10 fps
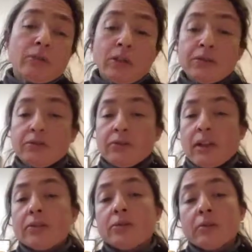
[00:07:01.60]
when you
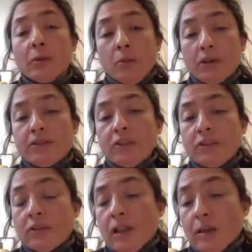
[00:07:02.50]
try to deposit
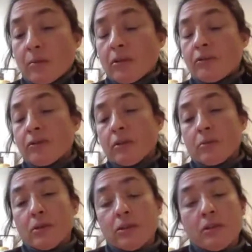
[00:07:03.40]
them from
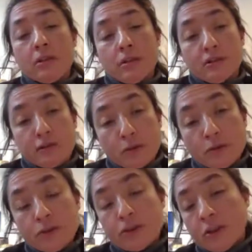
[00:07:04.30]
a
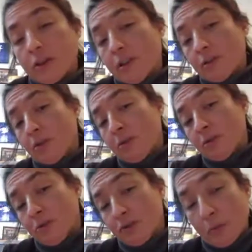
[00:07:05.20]
solution, and you use,